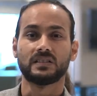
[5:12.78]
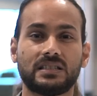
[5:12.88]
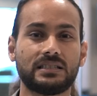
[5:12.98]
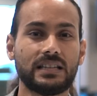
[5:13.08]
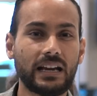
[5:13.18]
The
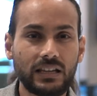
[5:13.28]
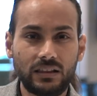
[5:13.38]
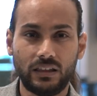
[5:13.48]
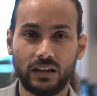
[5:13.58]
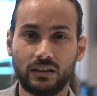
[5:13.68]

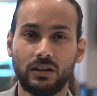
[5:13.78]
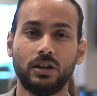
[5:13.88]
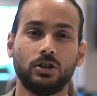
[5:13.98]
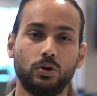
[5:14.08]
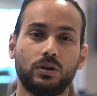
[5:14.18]
second thing
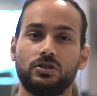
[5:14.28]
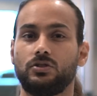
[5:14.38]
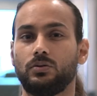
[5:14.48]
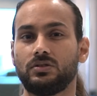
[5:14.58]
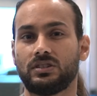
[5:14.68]
you can
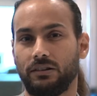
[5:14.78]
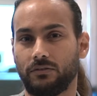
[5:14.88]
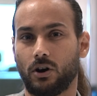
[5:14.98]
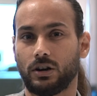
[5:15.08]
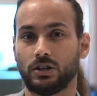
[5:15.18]
do to
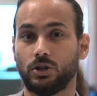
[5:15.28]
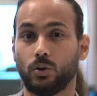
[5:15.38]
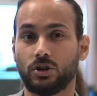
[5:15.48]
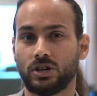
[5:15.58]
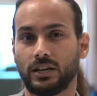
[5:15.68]
safeguard
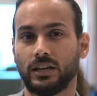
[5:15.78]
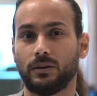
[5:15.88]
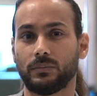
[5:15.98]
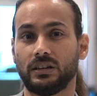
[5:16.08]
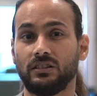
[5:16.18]
your trucking
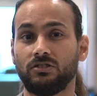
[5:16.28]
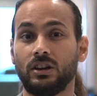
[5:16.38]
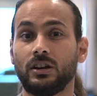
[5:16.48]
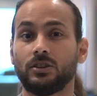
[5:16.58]
company is